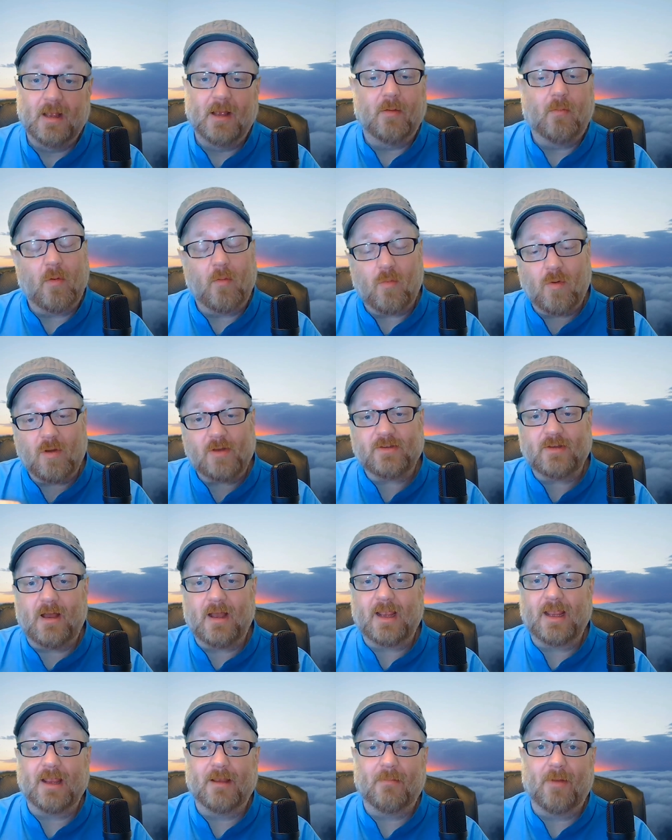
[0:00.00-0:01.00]
what we're
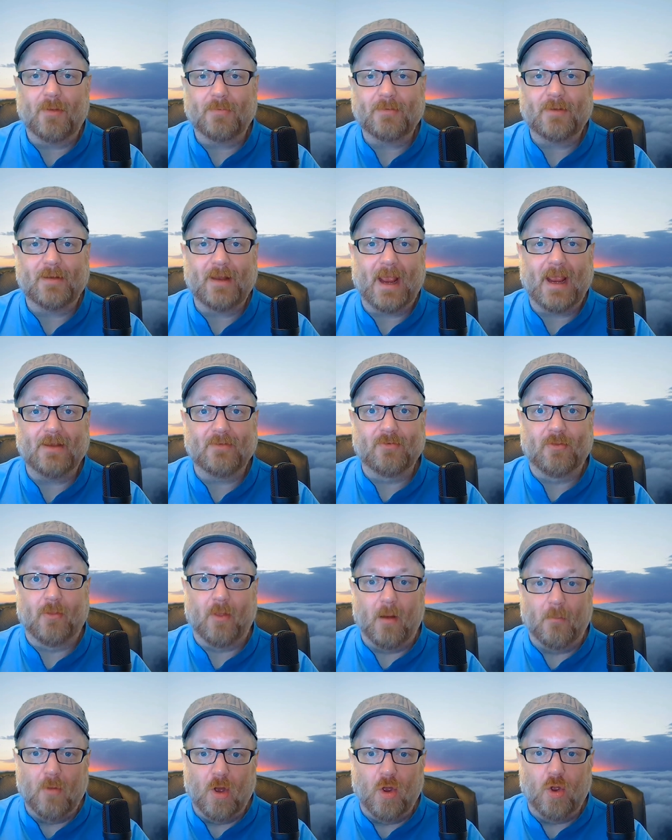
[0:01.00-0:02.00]
talking about today is
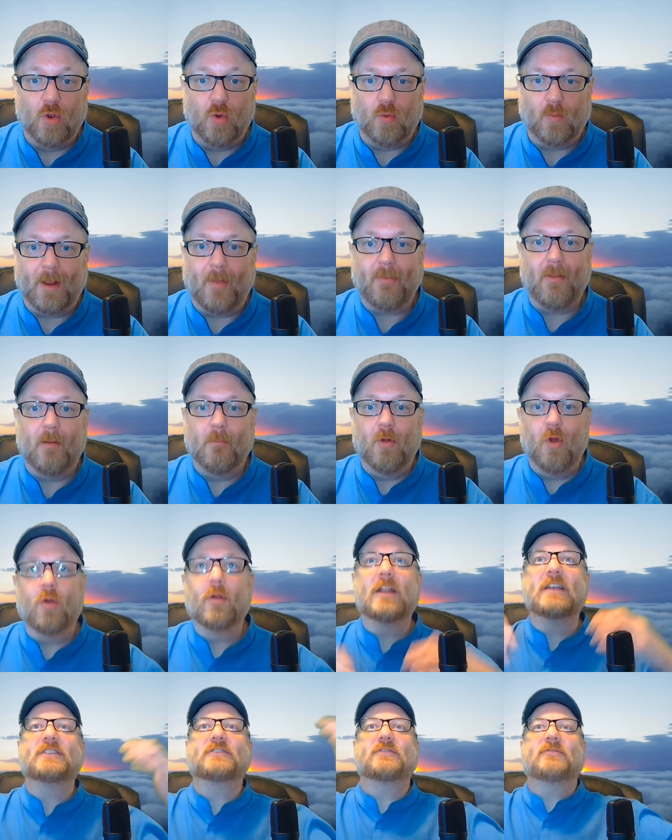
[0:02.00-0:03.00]
the moon, and the
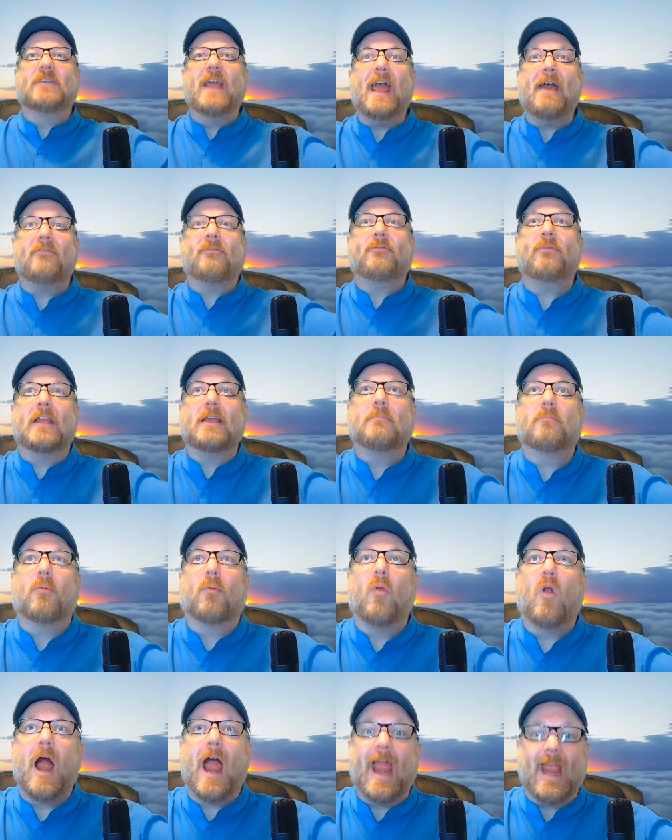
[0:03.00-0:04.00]
moon is effing
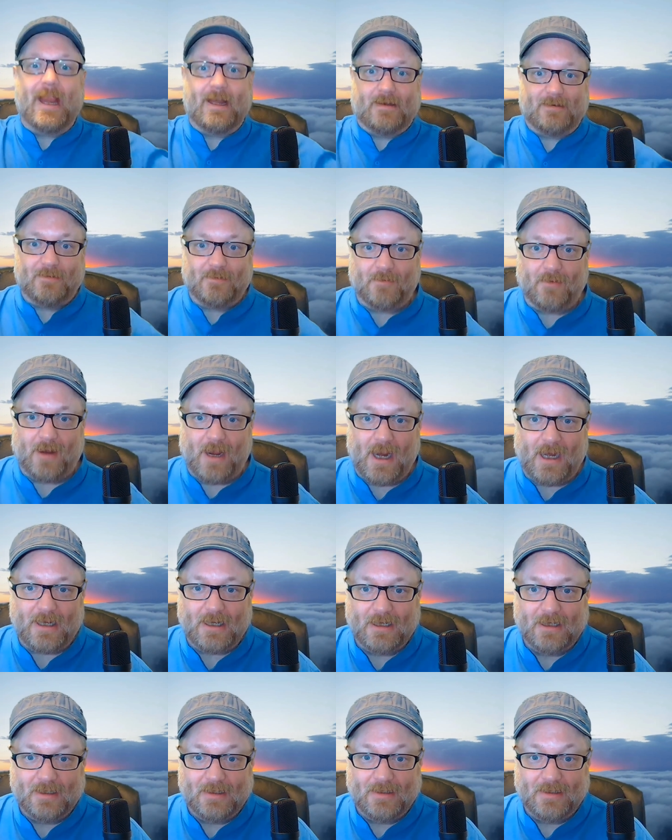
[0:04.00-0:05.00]
bright,
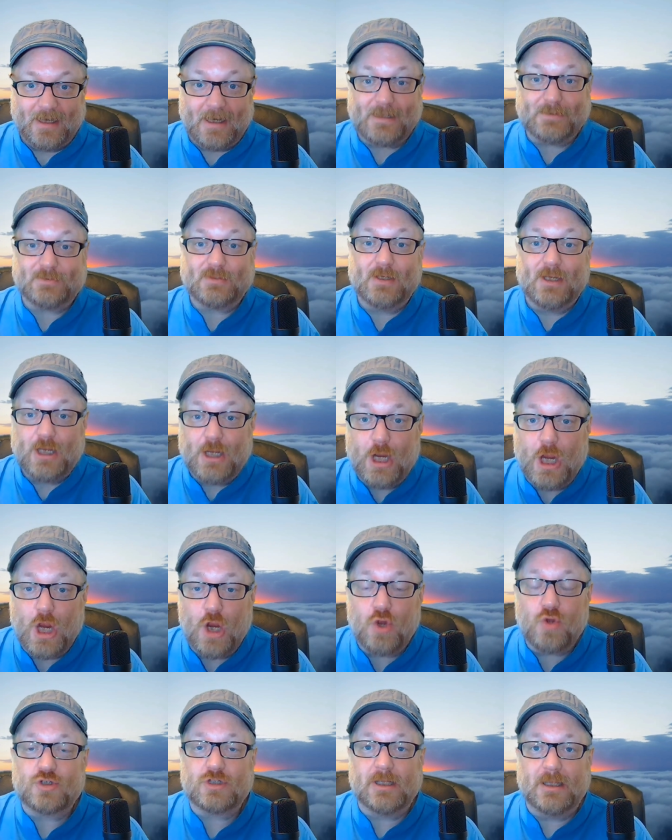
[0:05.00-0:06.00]
right? It's
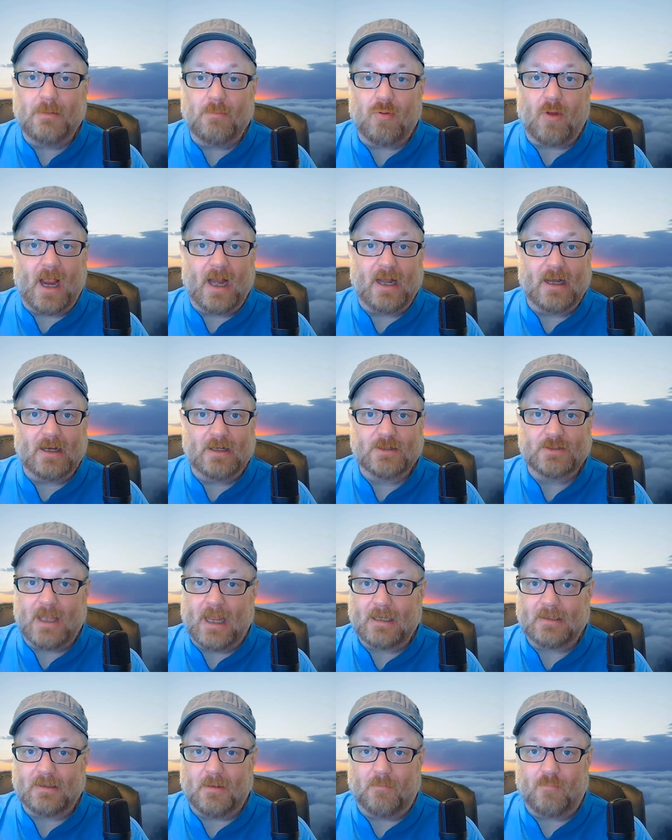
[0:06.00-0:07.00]
hugely bright. It is
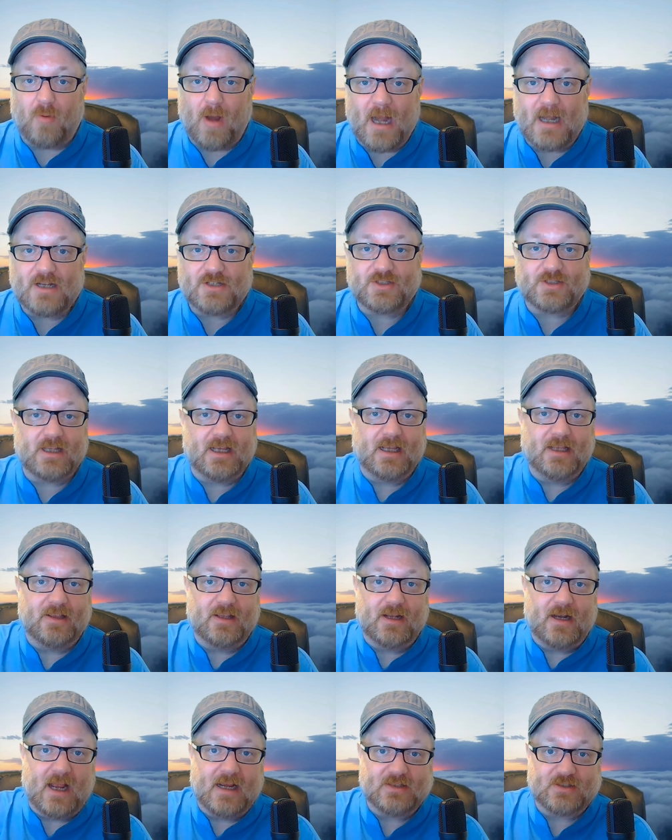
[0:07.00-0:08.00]
like the brightest thing in
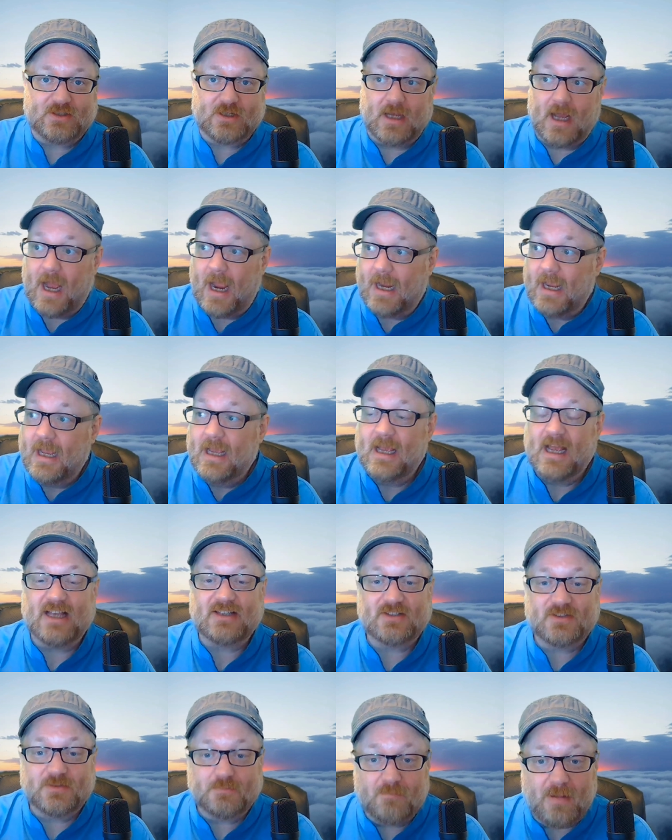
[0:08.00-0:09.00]
the night sky,
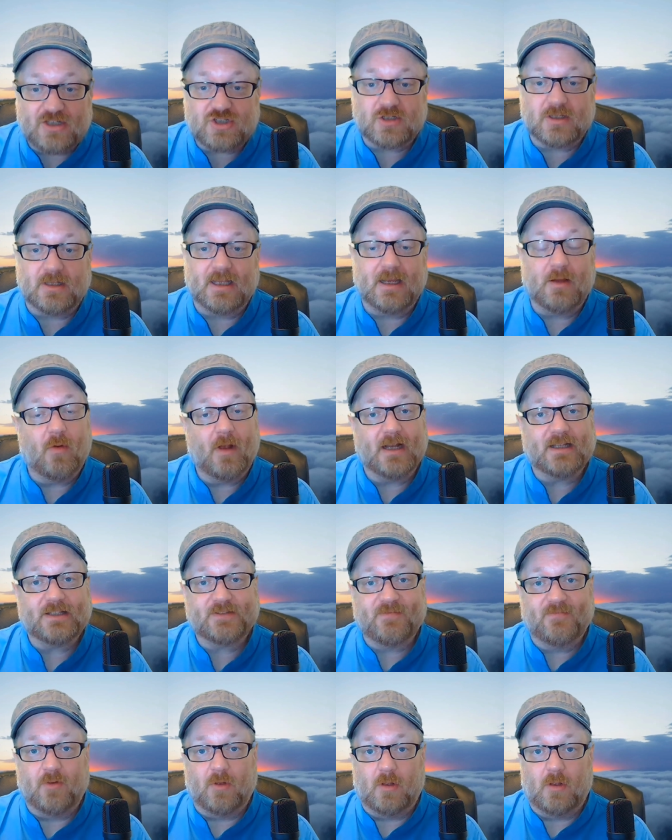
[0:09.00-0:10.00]
especially when
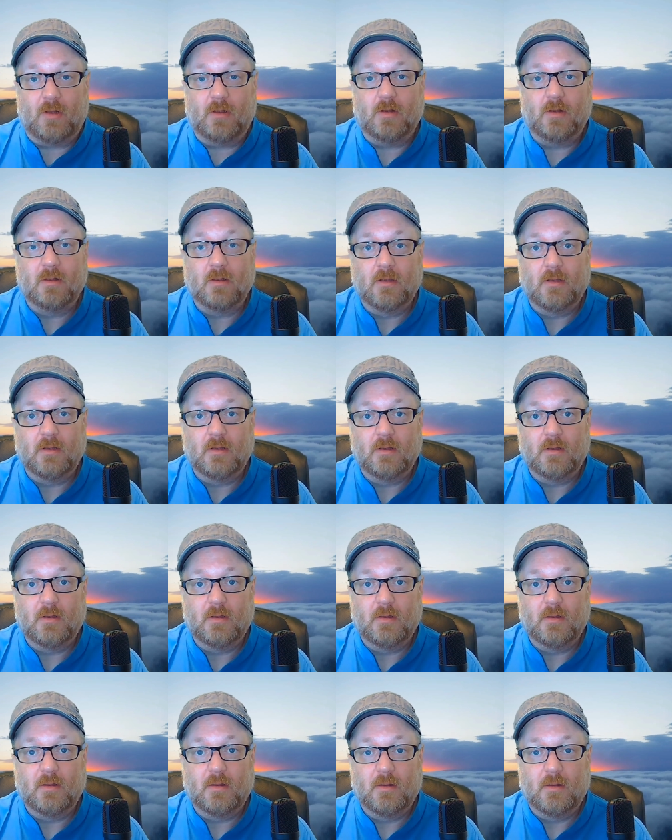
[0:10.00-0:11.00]
it's full.
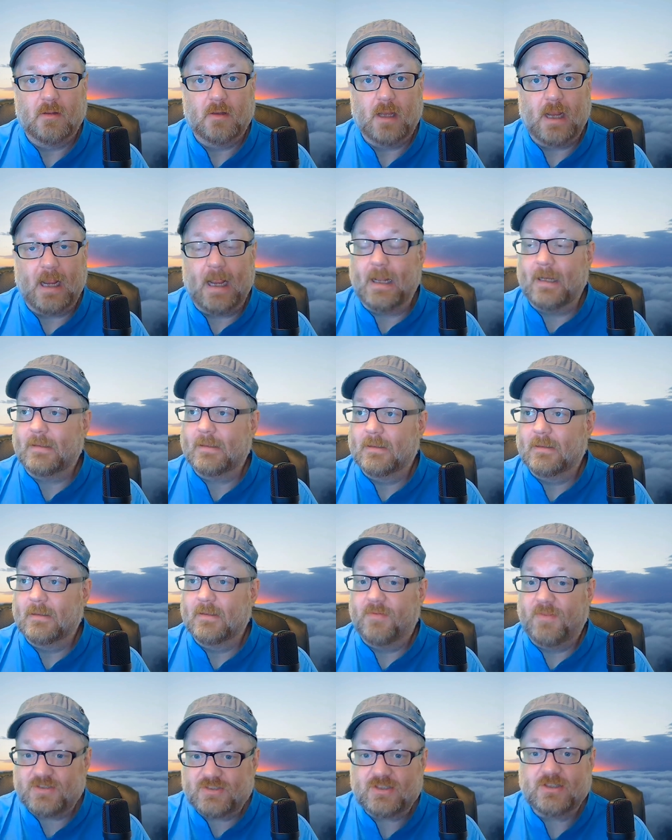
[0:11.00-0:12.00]
And
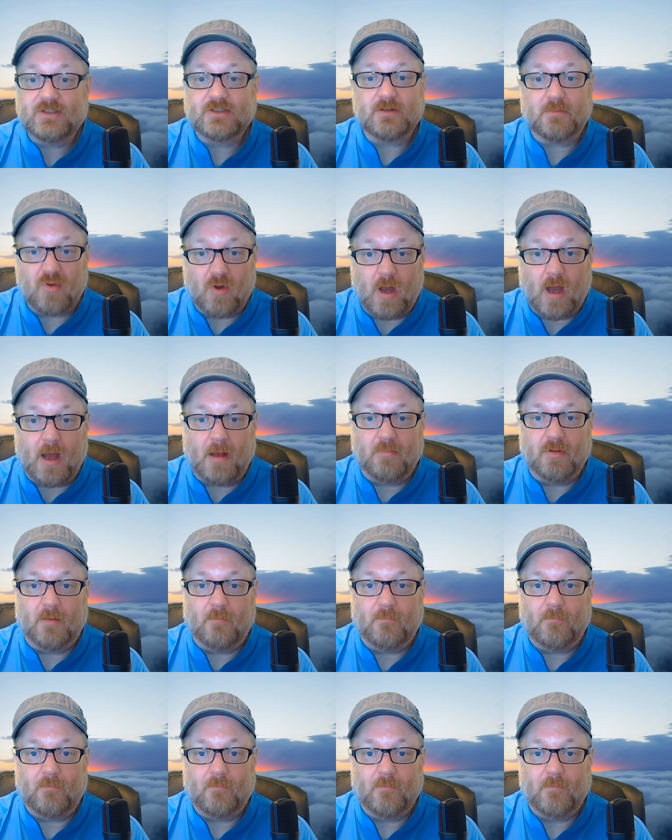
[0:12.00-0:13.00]
this is a
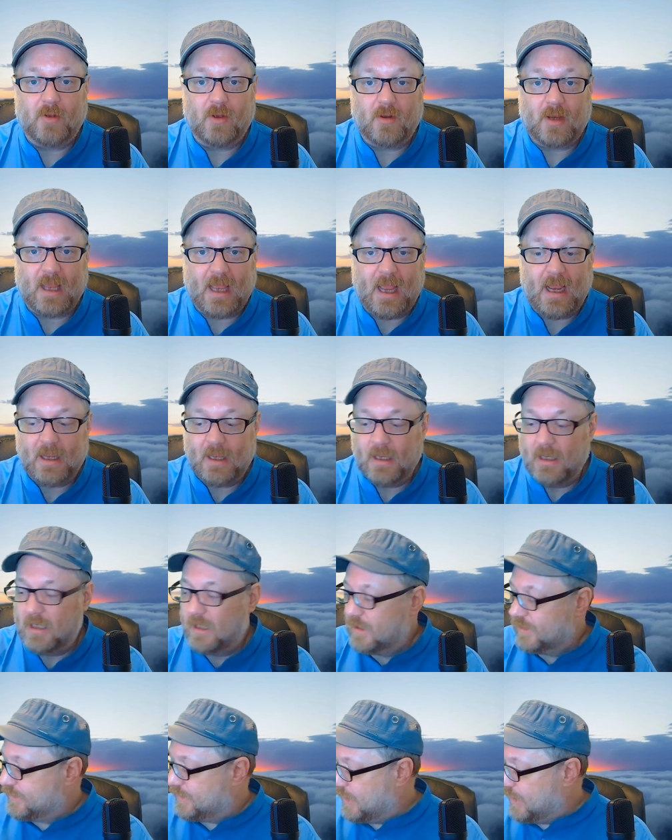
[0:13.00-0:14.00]
problem, okay?
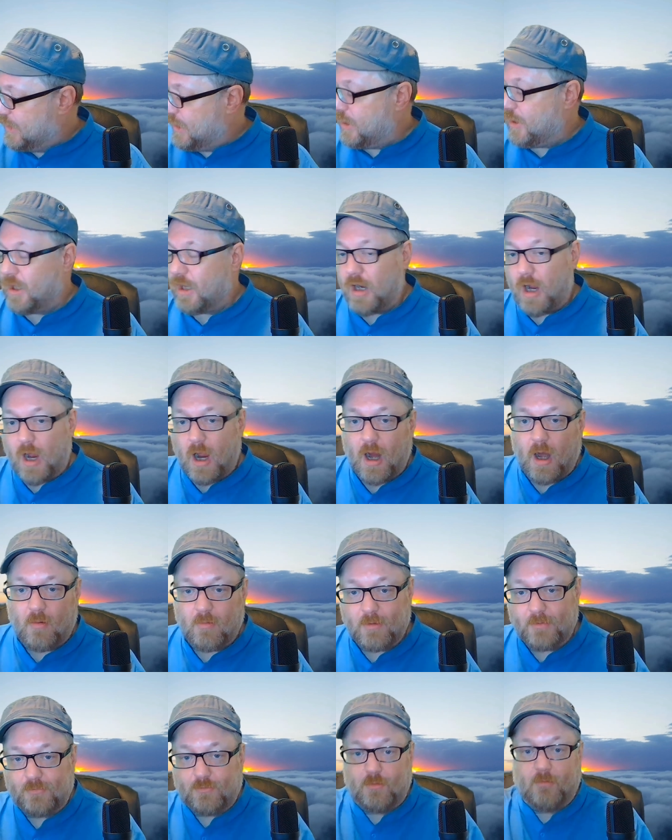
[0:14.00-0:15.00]
So here you are
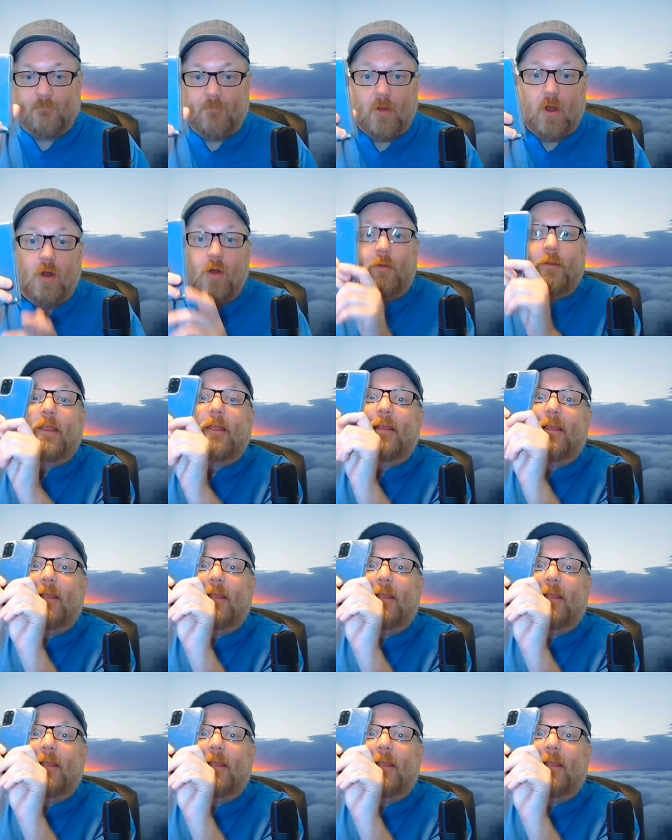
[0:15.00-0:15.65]
with your phone,